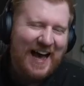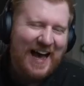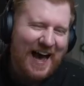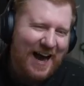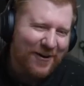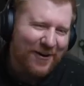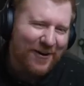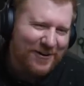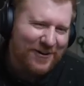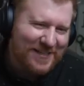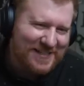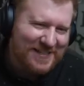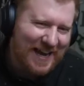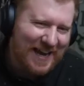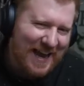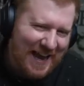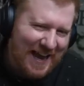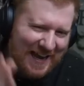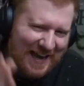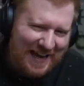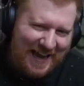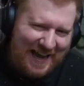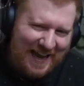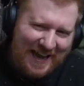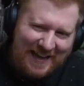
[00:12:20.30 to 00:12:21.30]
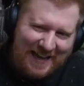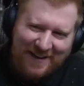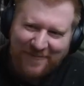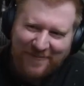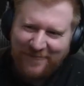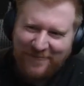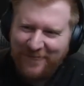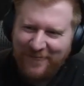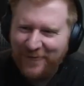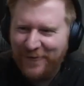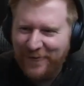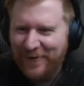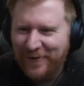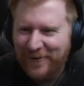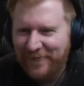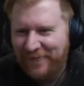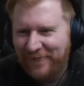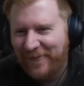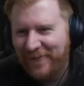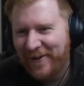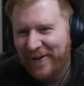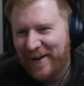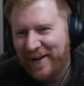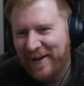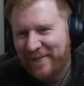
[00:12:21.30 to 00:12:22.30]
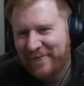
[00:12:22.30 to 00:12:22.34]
is Heihei a 4/5?